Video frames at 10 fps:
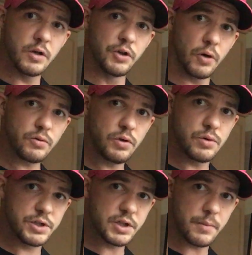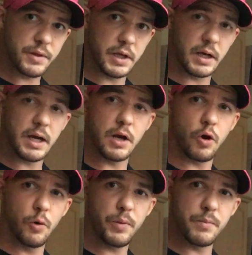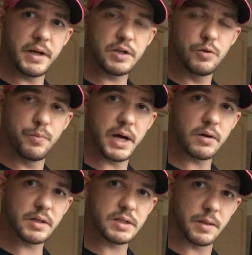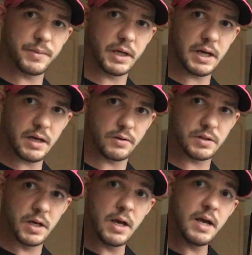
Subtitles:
Don't do something and hope it makes you better at something else.